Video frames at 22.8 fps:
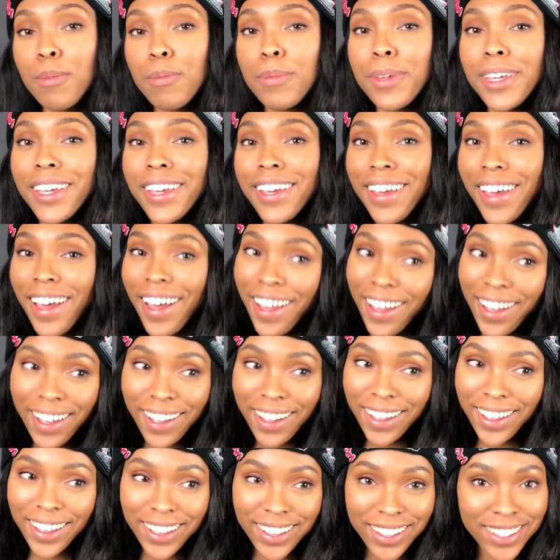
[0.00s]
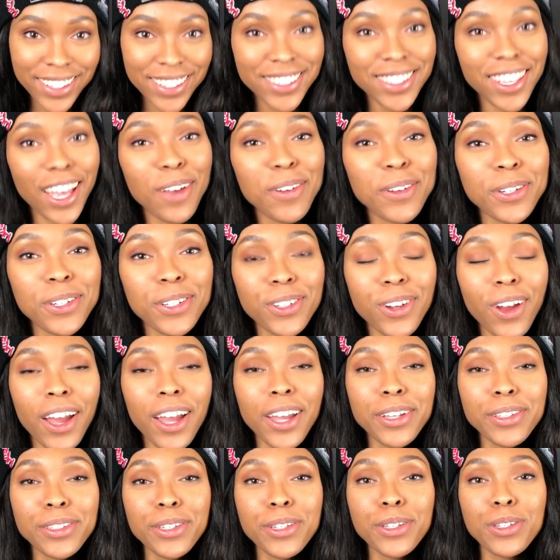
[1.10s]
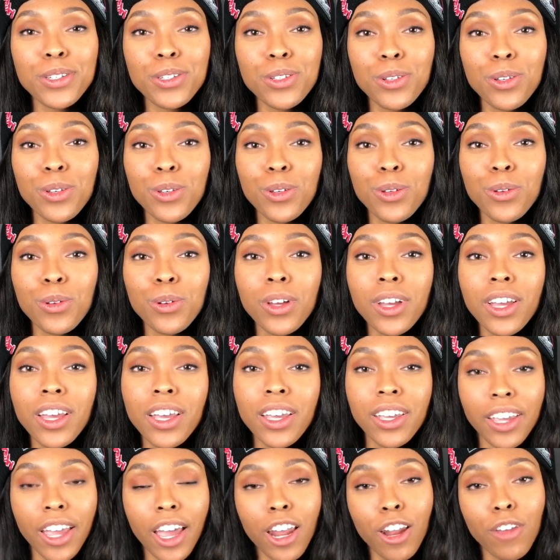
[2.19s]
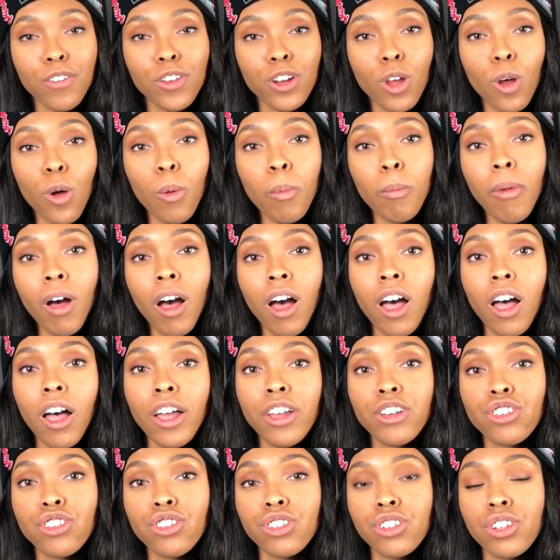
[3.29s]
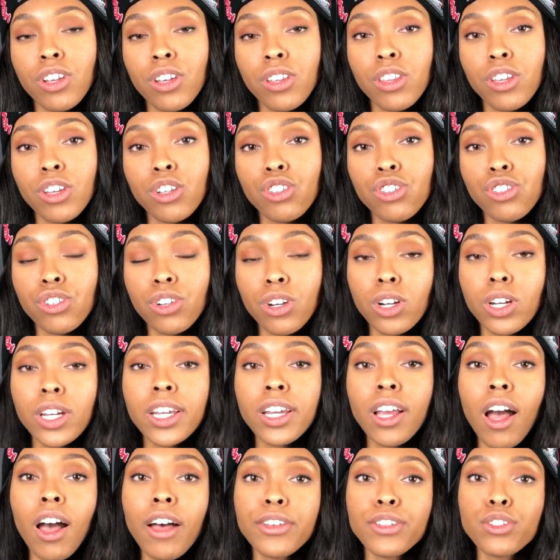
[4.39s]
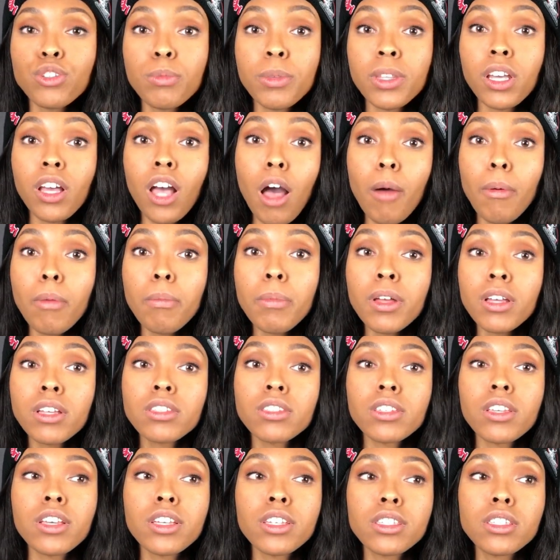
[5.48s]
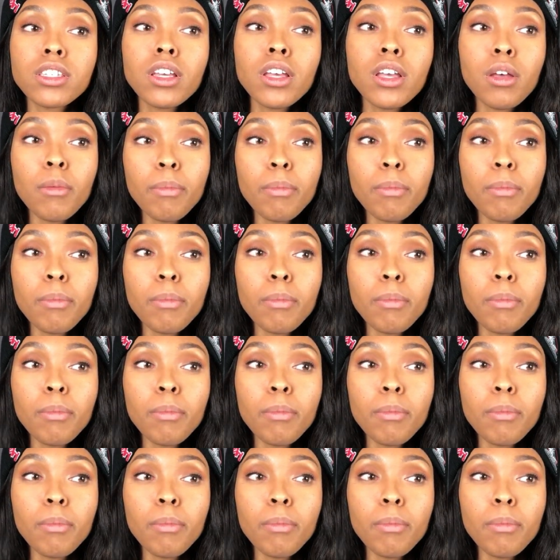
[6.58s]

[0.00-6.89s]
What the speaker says: Because I was trying to do kind of an homage to the Shuri costume in the comic books, because